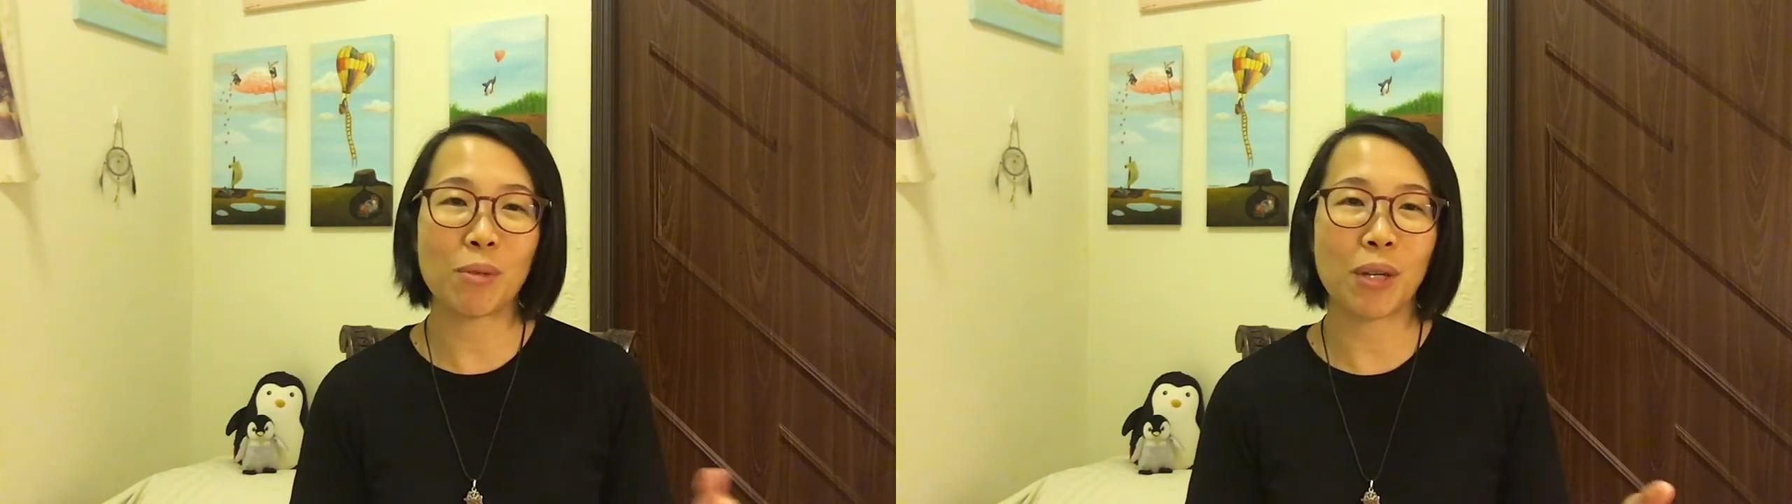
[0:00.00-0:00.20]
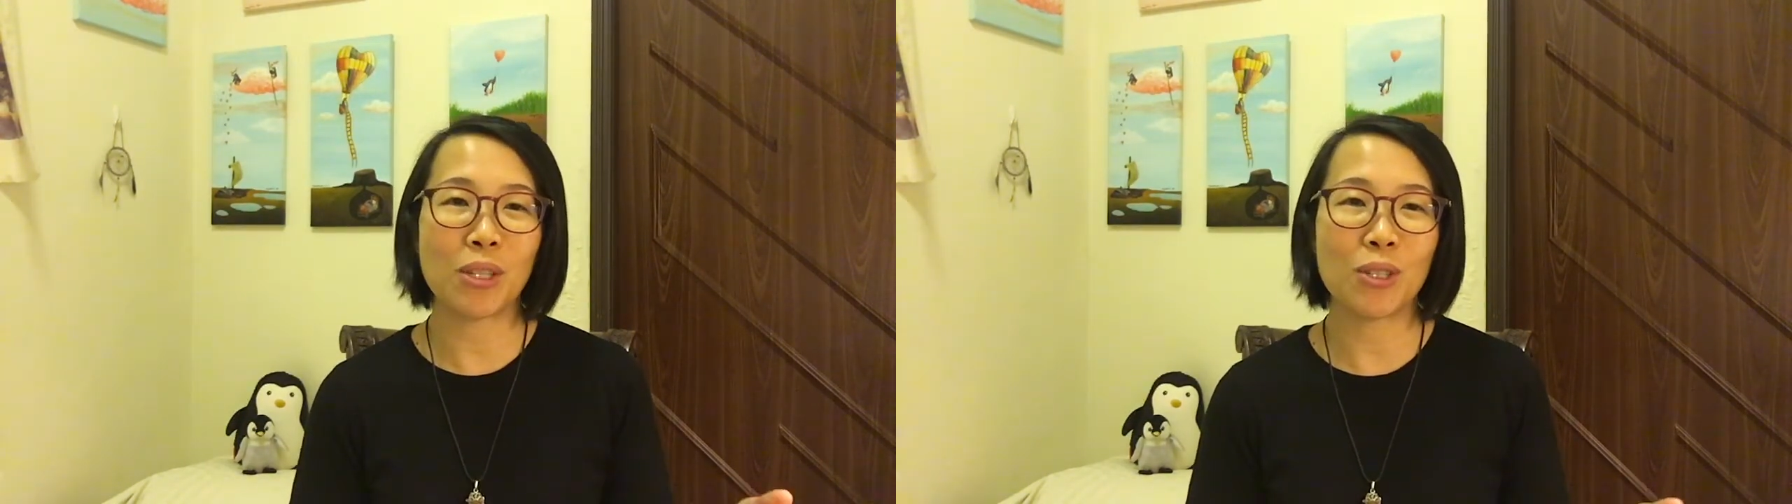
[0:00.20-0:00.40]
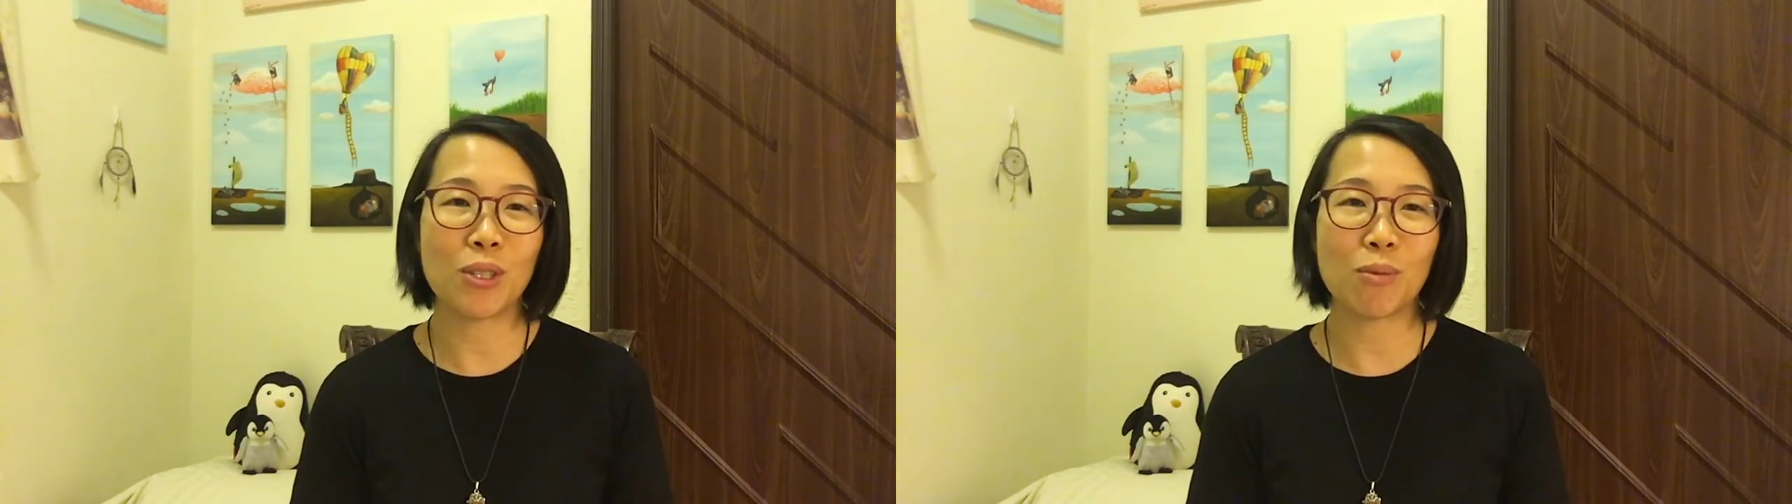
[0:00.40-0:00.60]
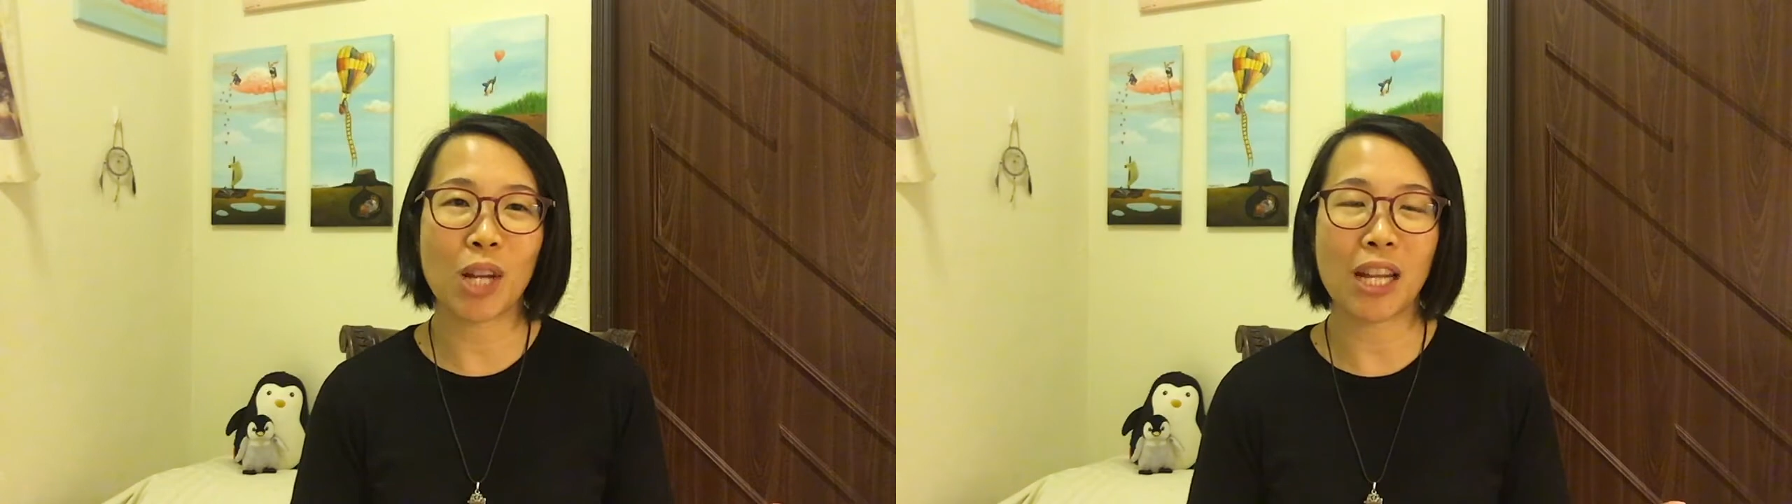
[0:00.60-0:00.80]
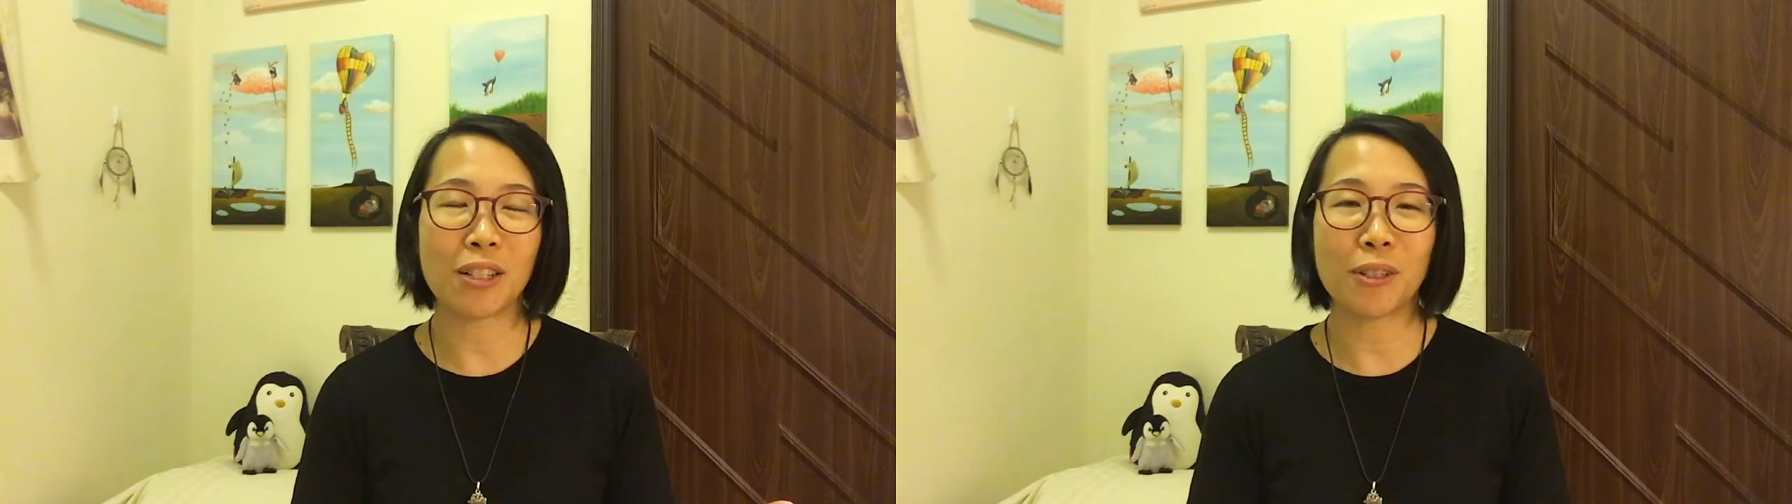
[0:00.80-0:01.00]
to my YouTube
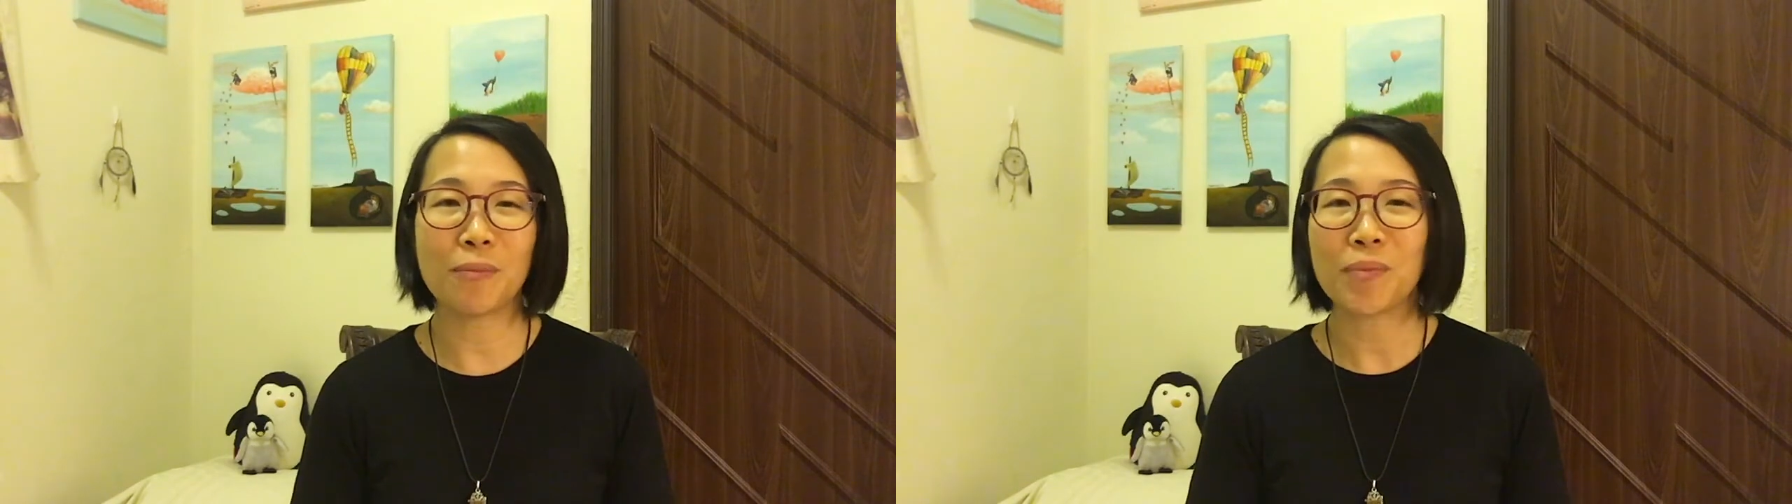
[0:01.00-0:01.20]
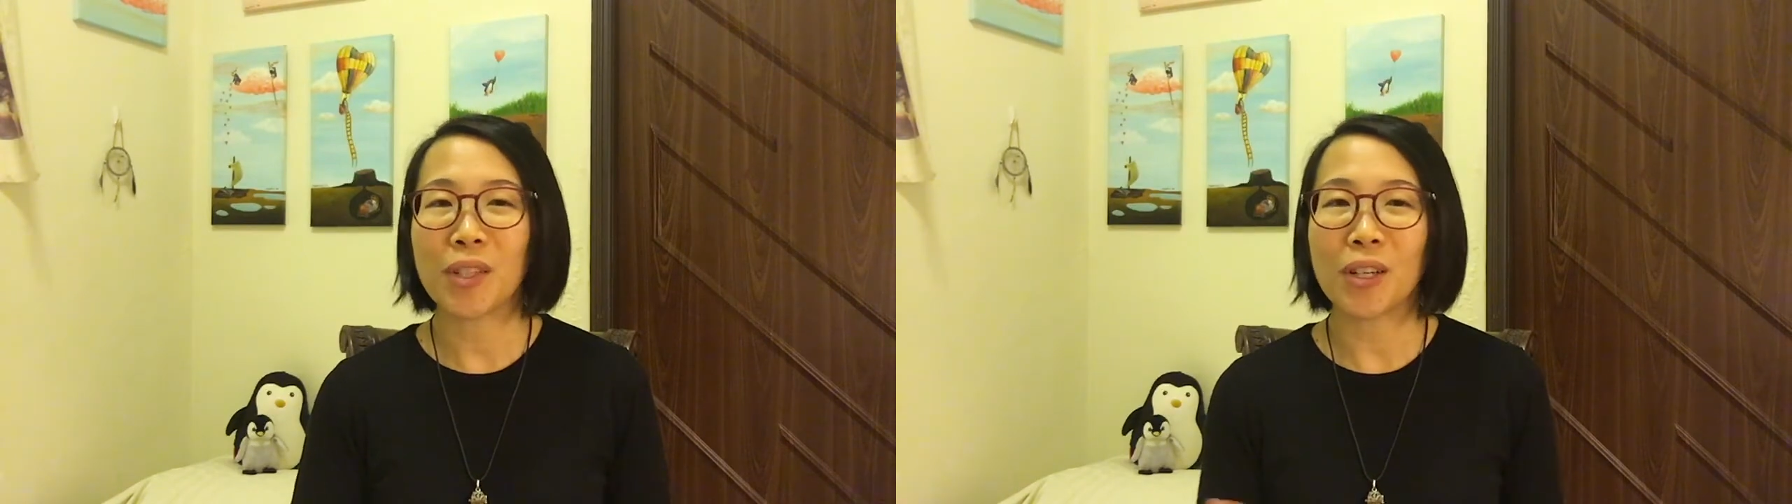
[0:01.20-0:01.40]
channel